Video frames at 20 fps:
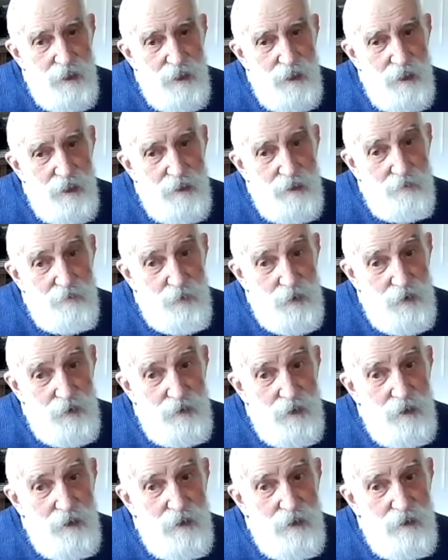And if we
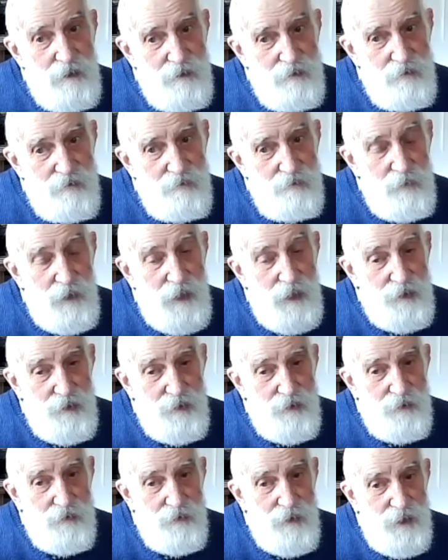are blessed
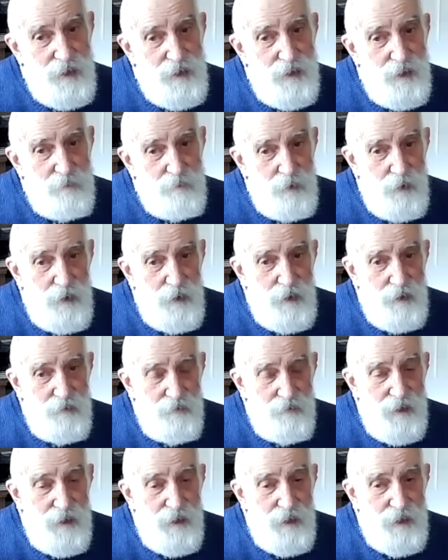to reach the point of
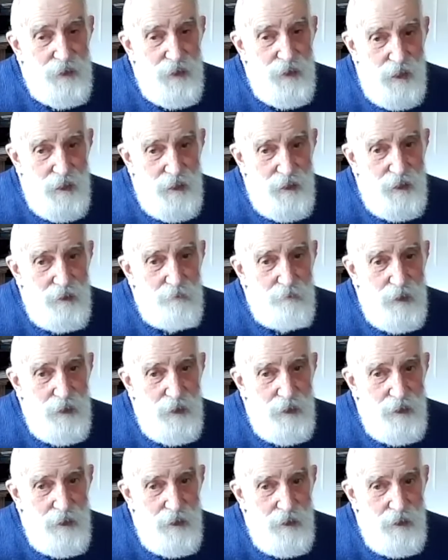understanding
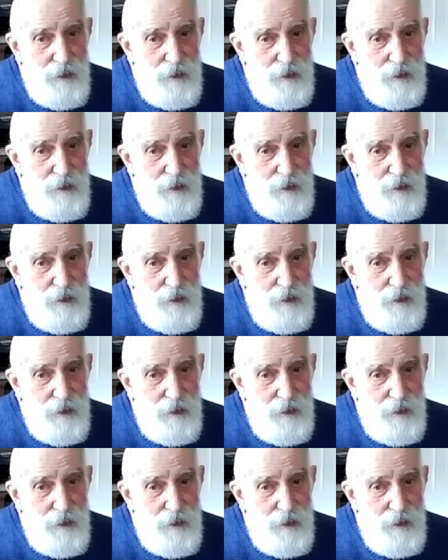where,